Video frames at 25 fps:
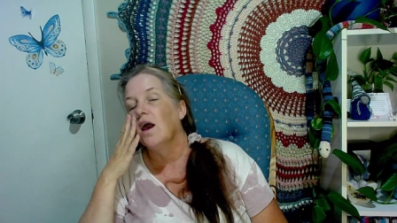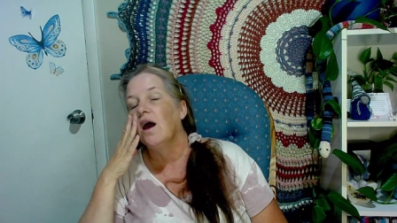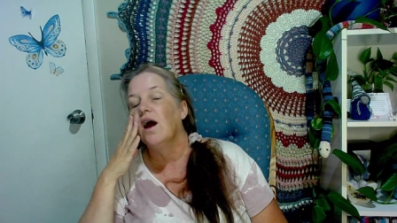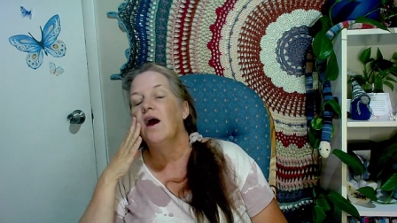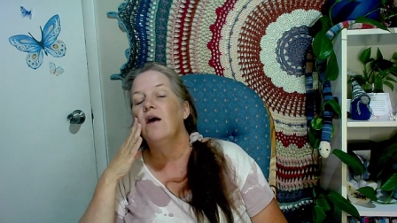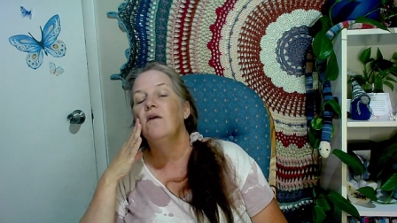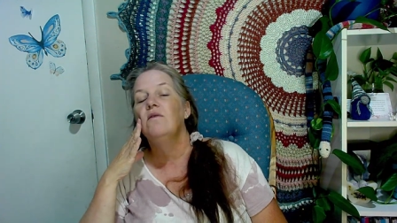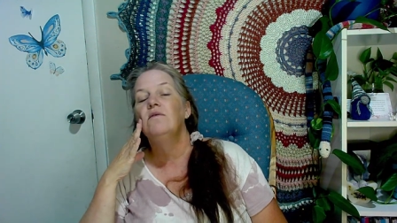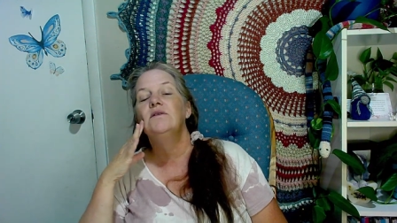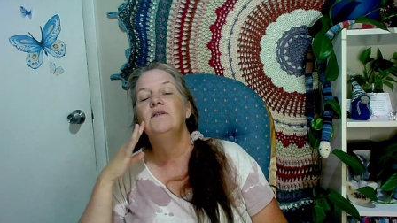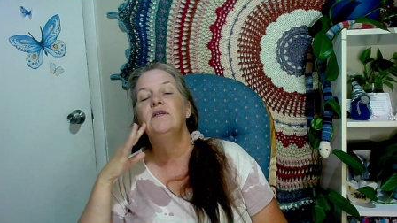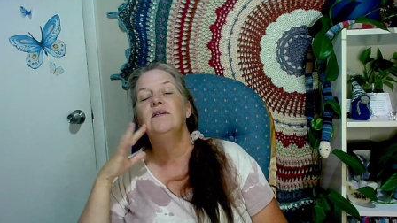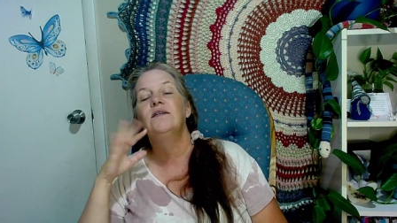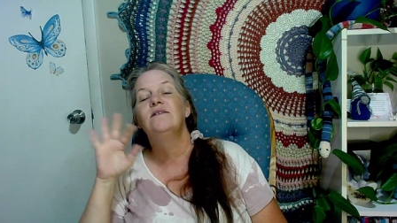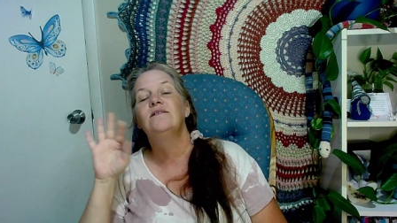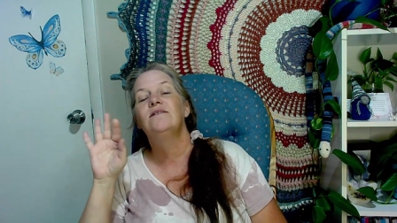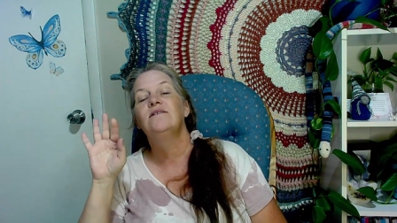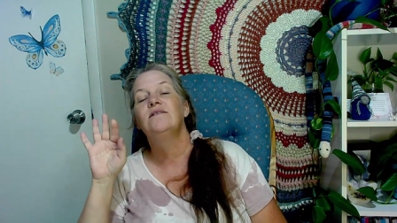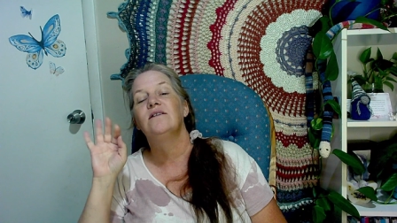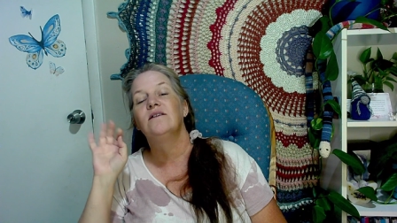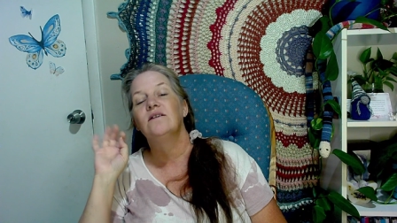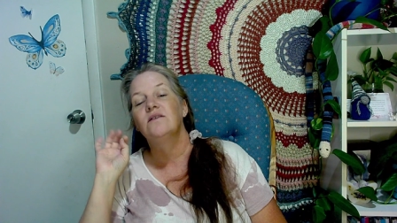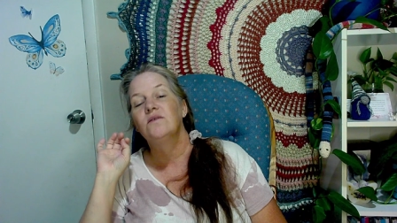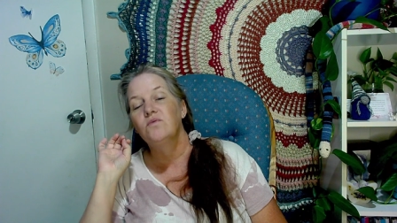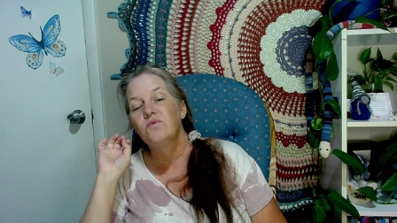I was like
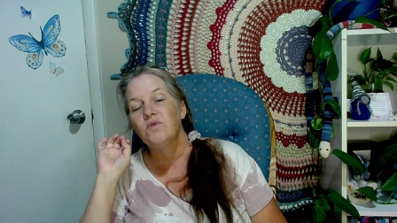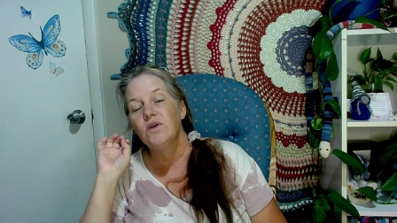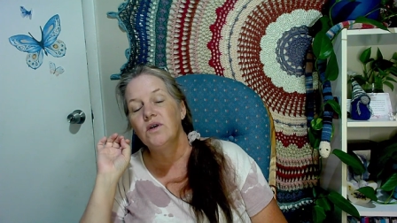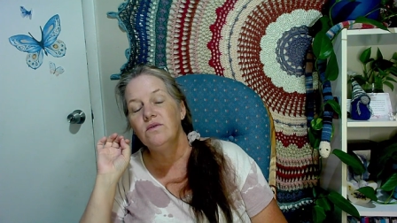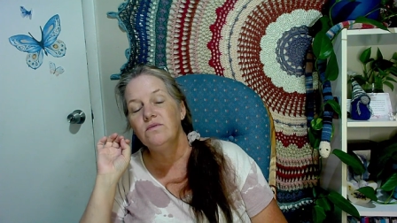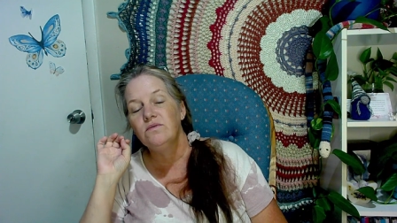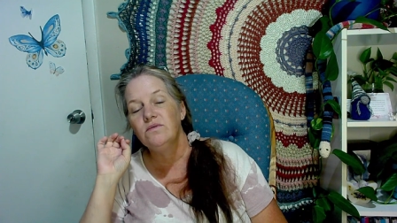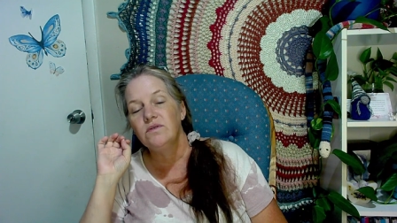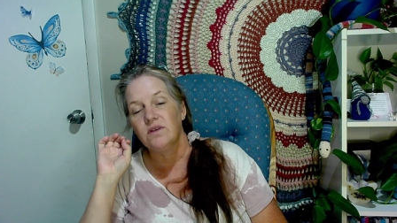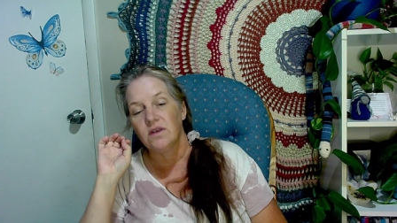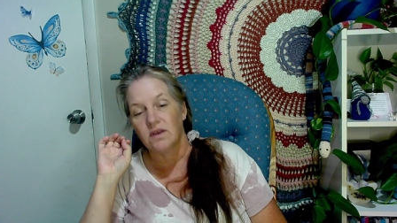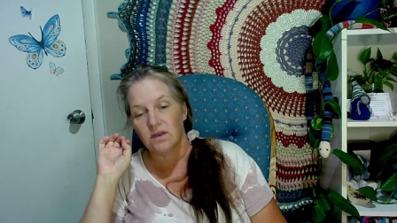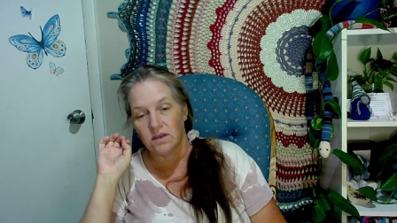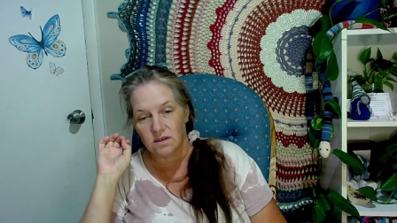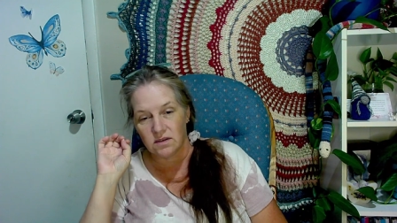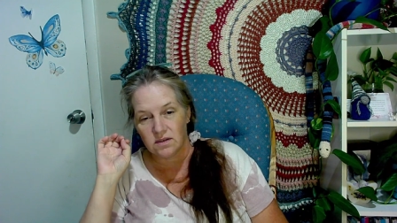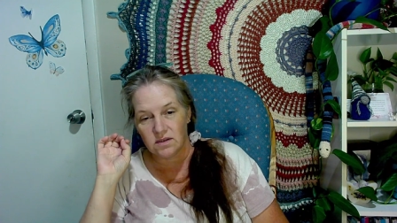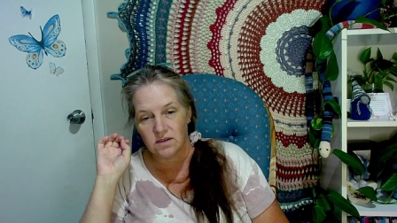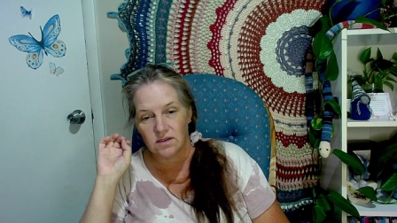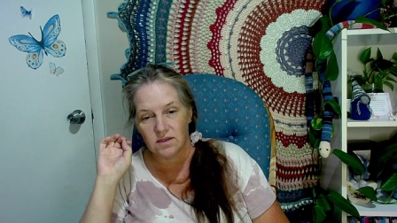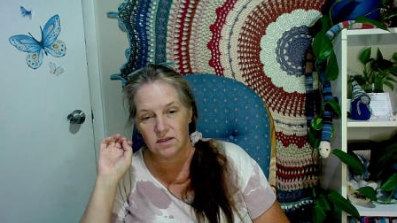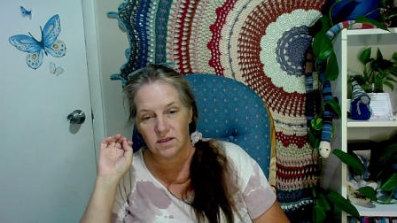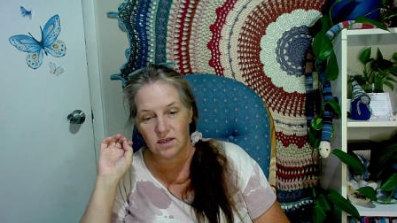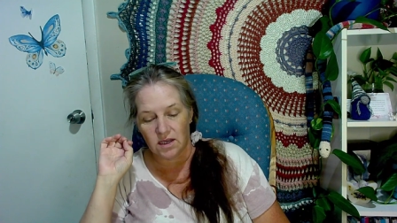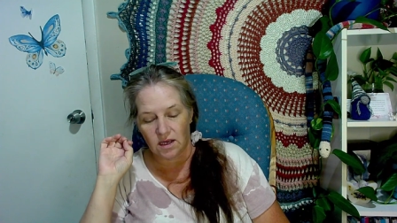six rows into
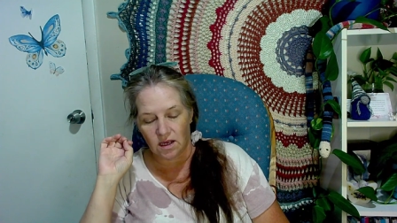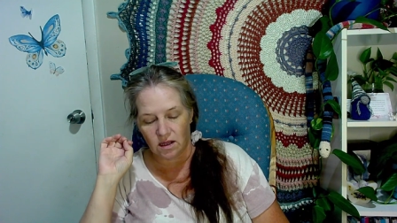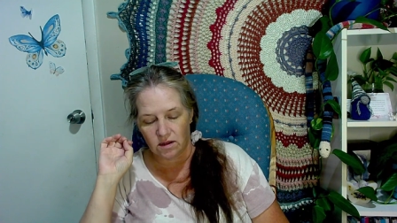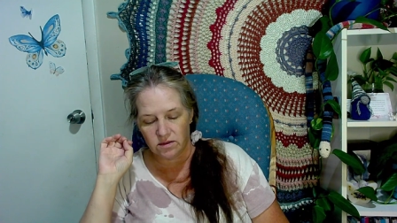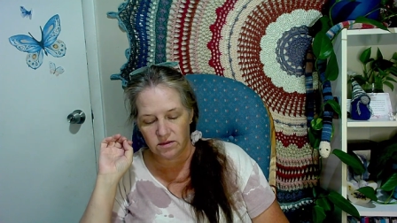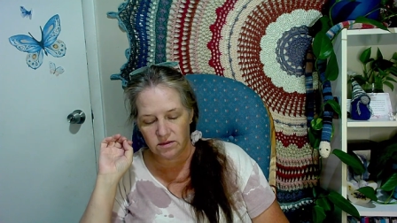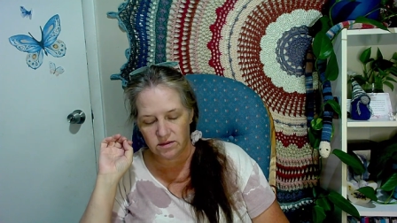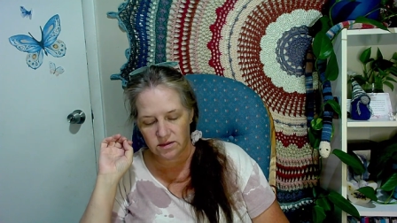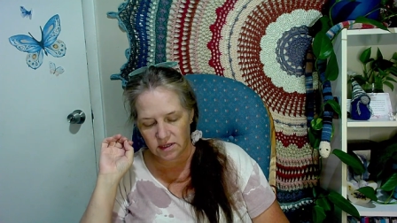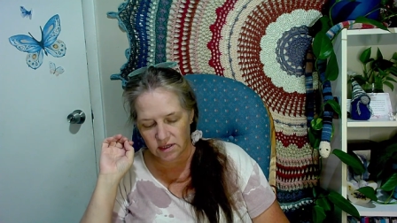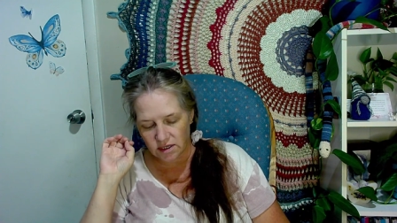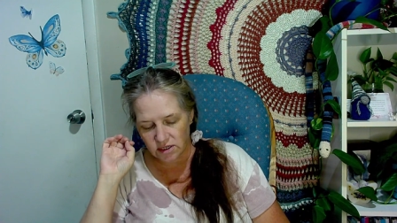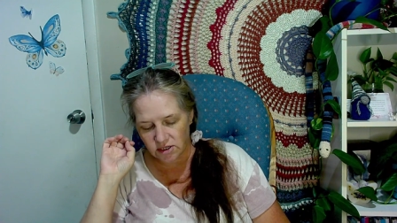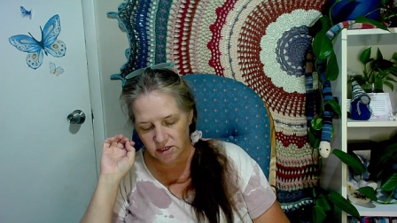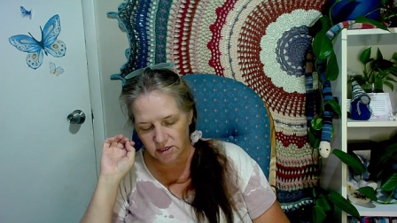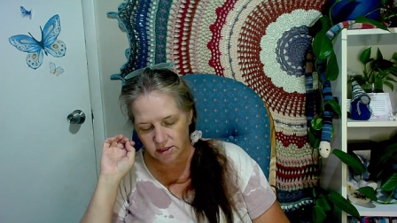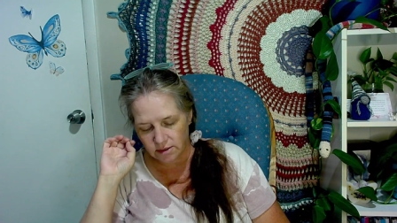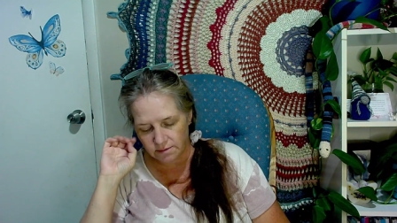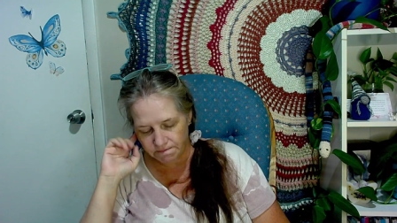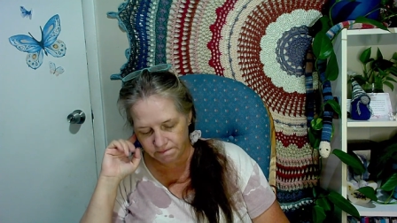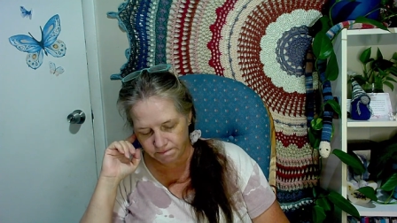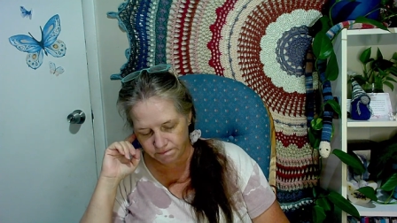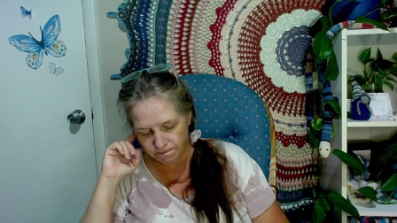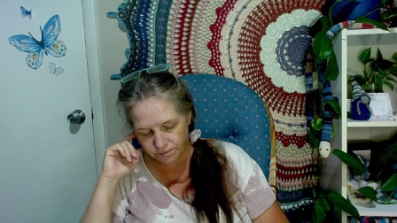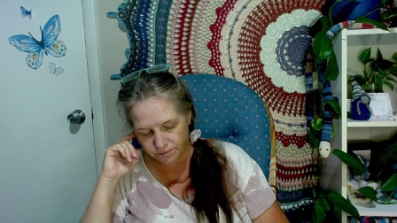the yellow section